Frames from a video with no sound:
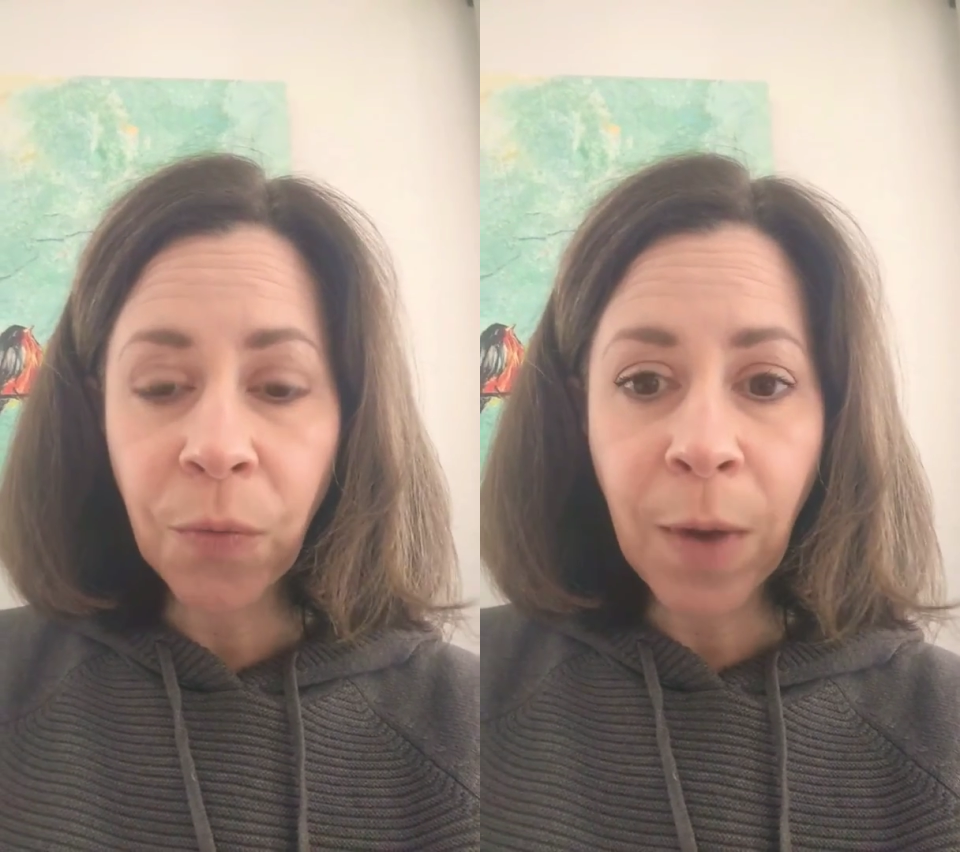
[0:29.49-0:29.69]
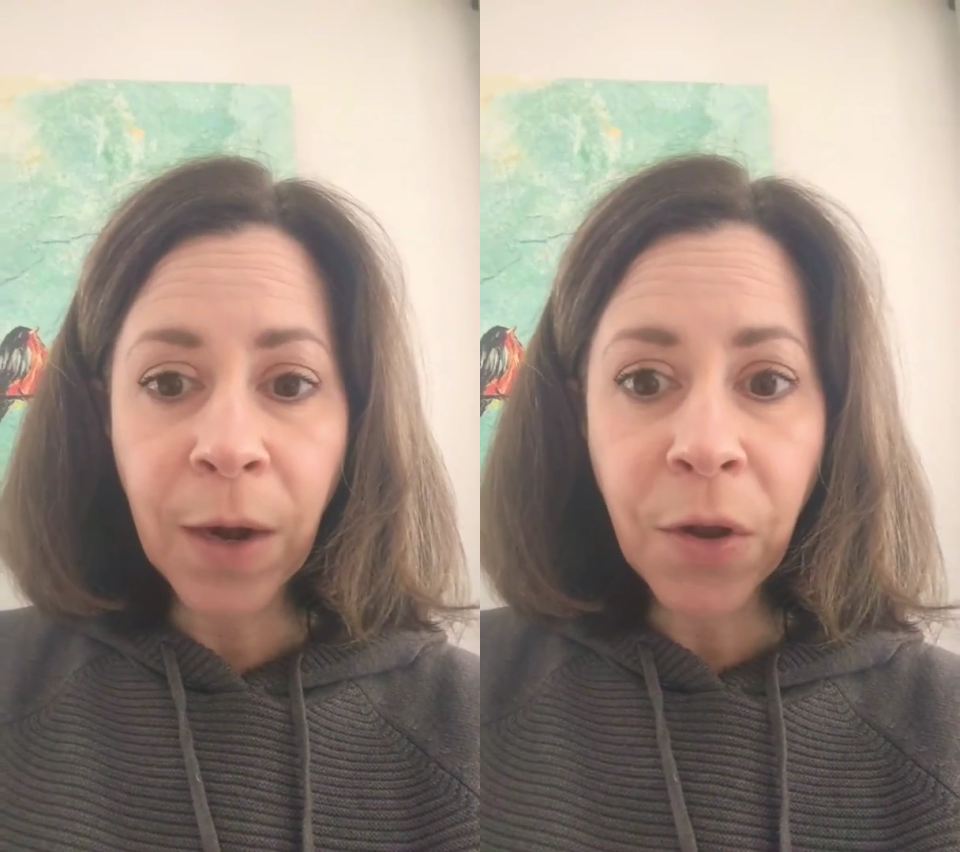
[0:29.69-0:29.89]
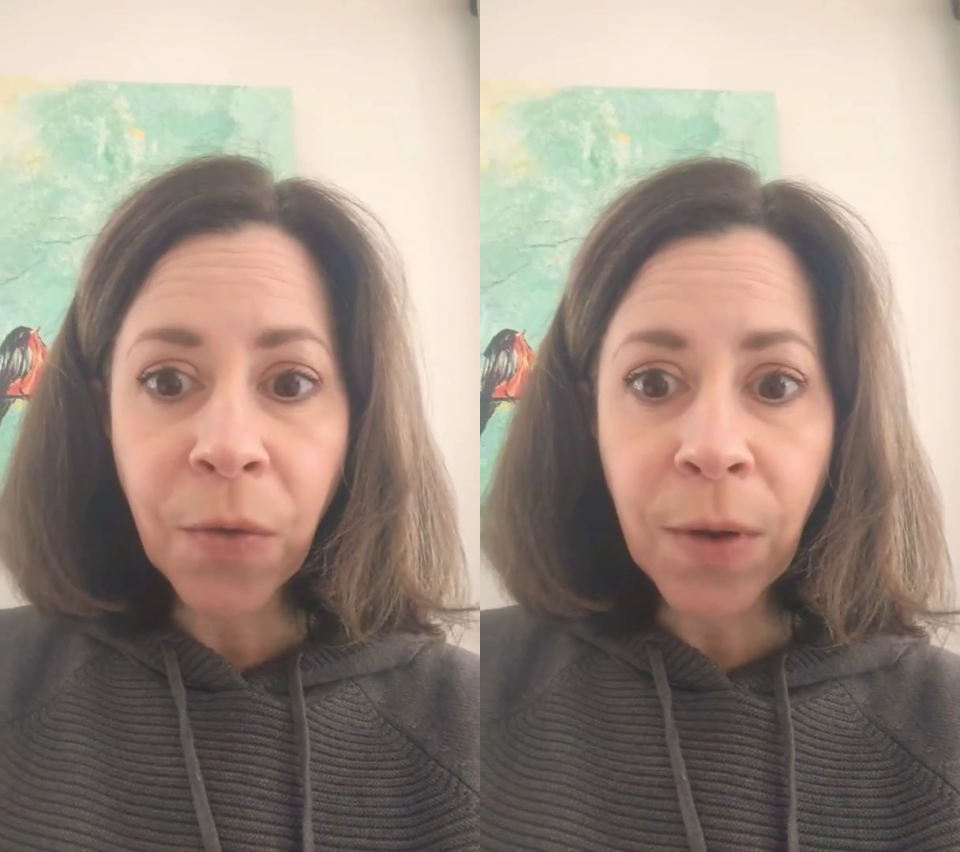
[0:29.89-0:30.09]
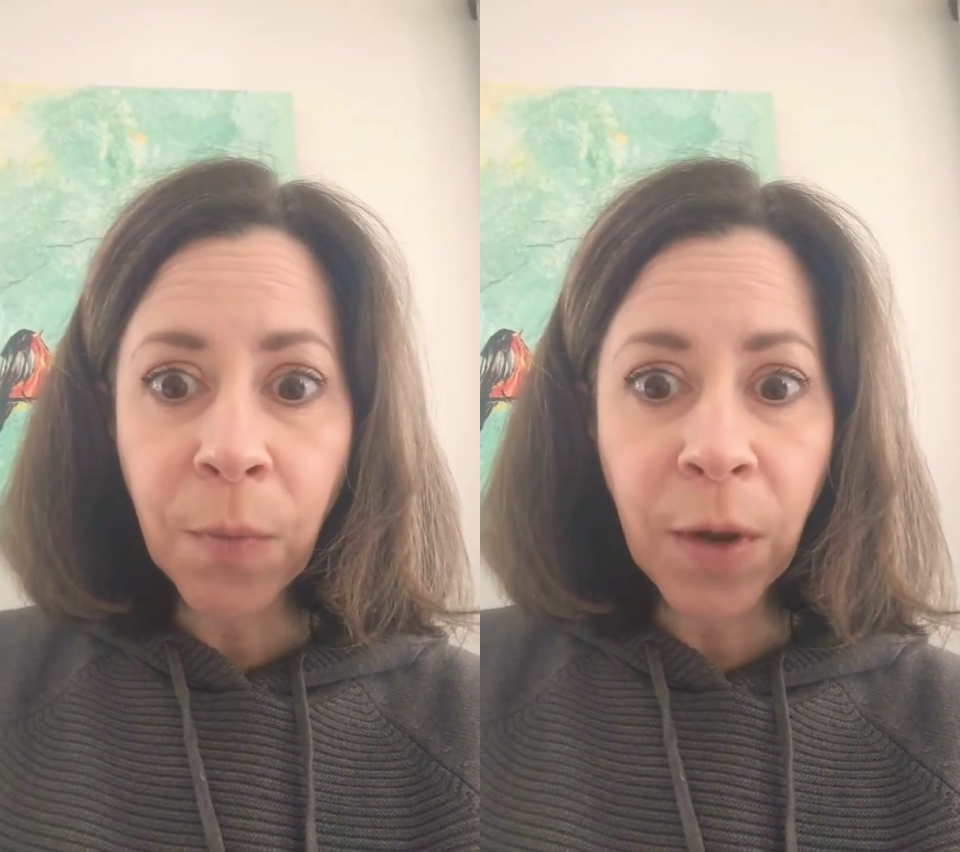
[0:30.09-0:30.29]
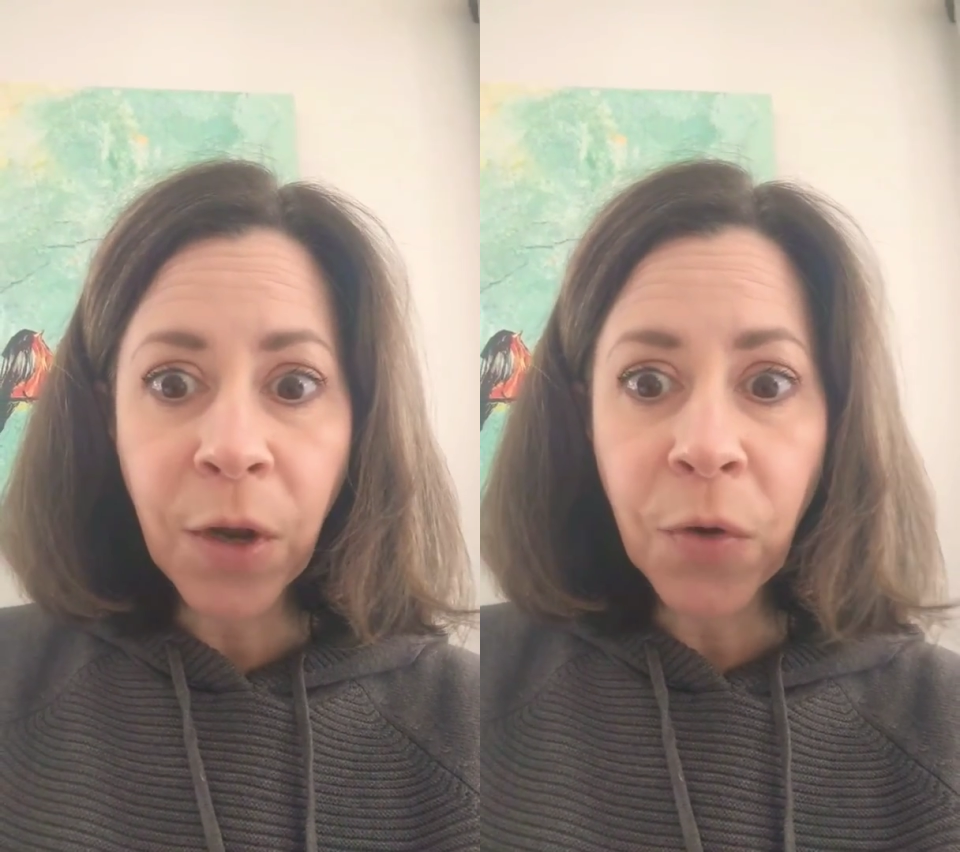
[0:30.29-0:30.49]
What are you
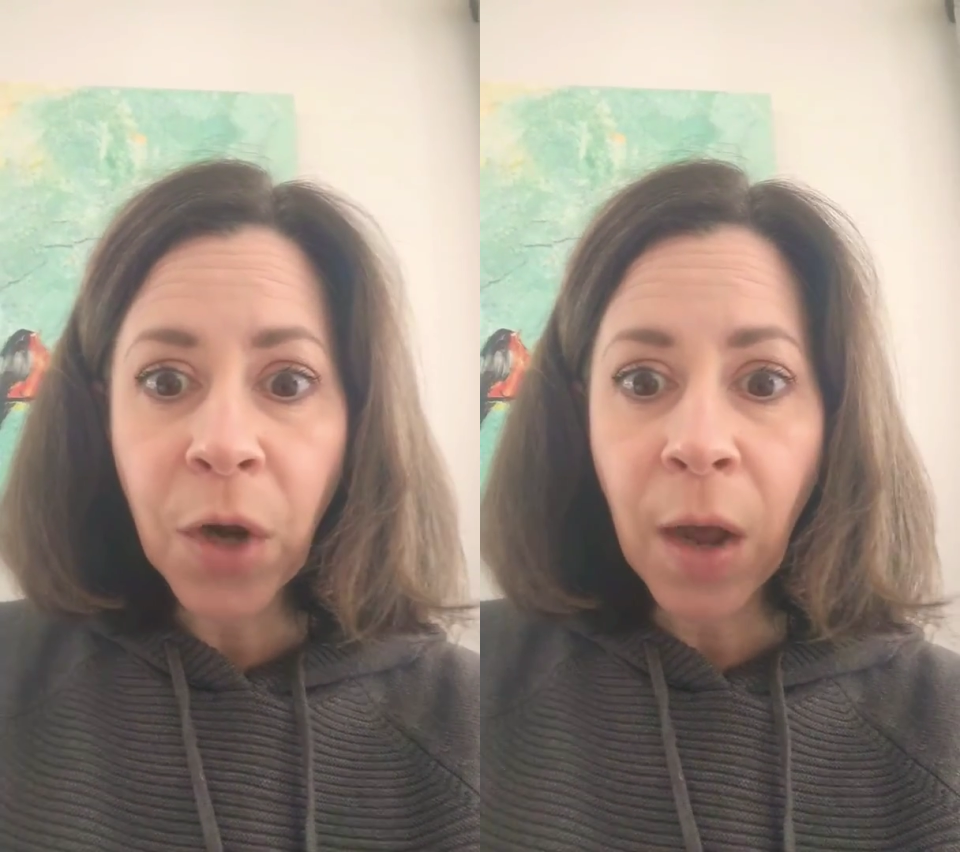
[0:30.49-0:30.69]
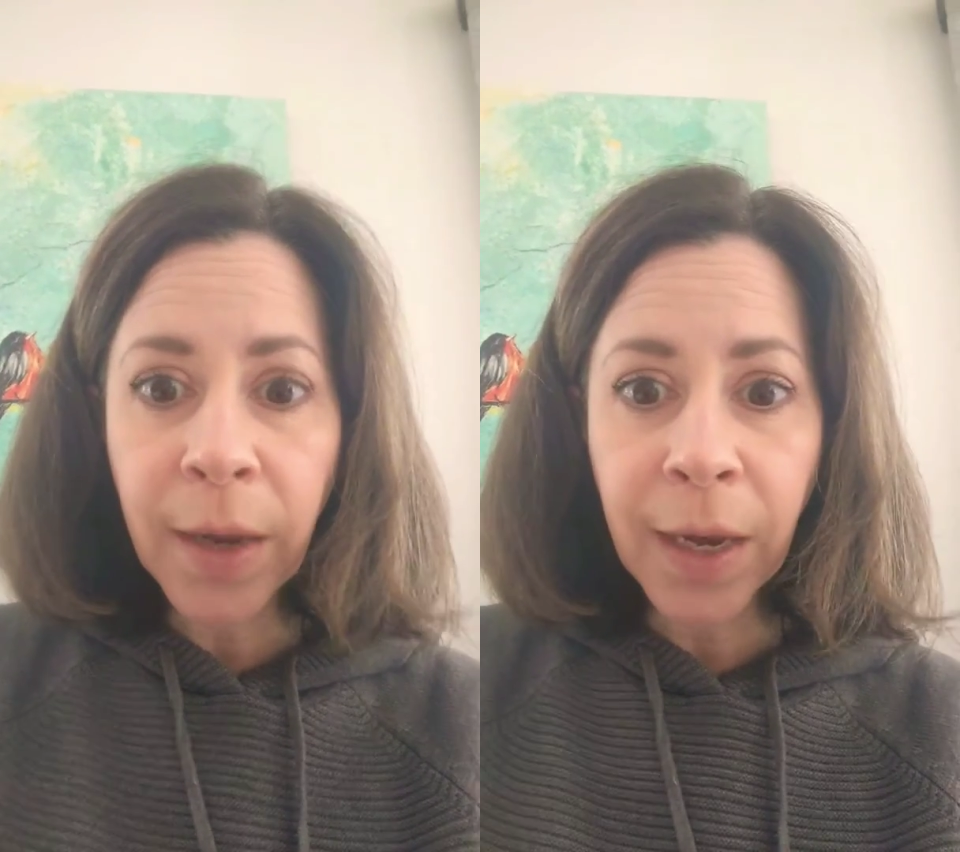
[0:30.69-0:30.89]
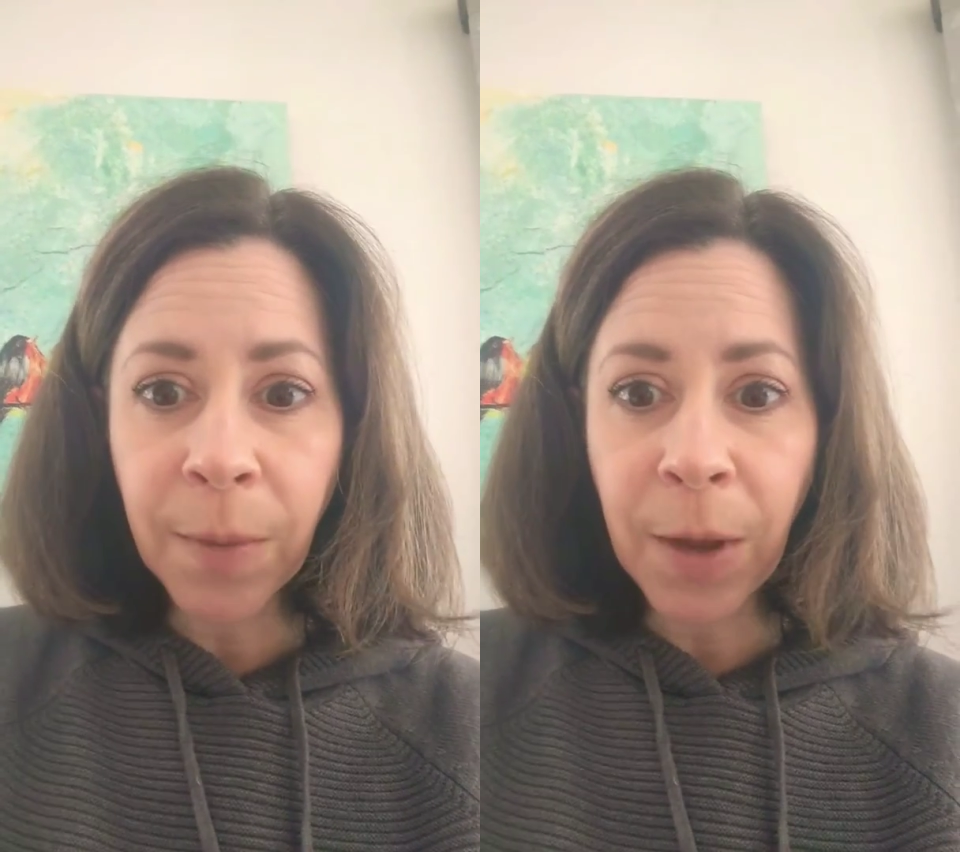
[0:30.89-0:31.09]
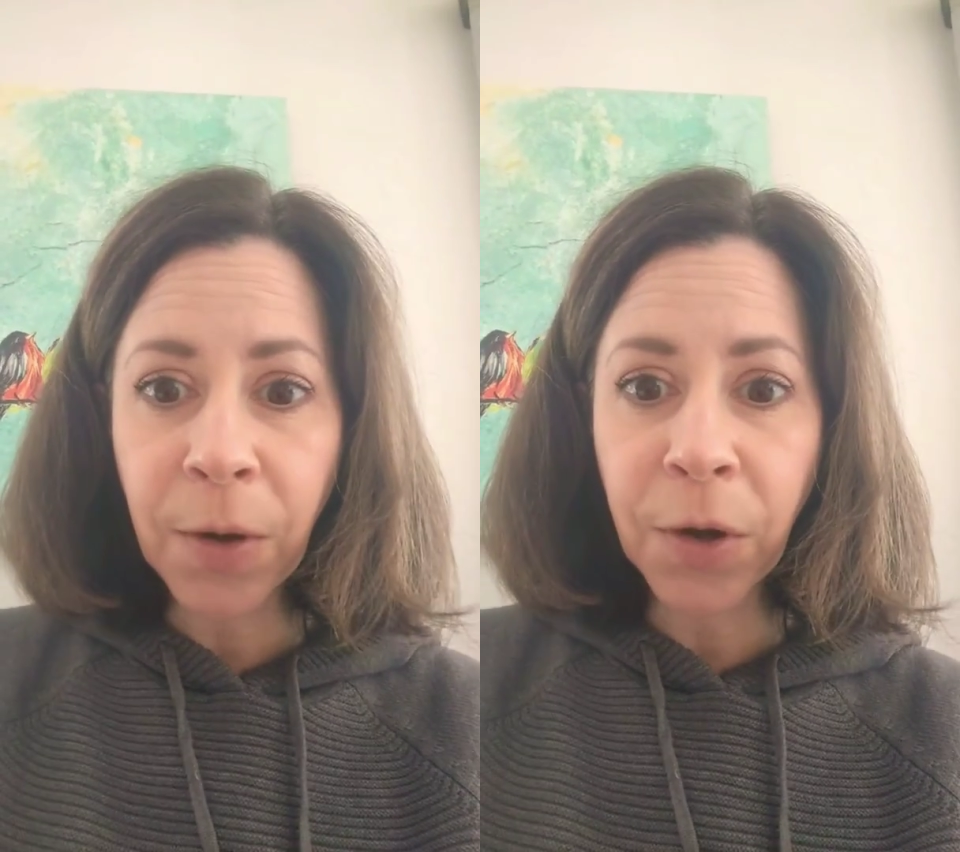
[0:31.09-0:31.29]
talking about?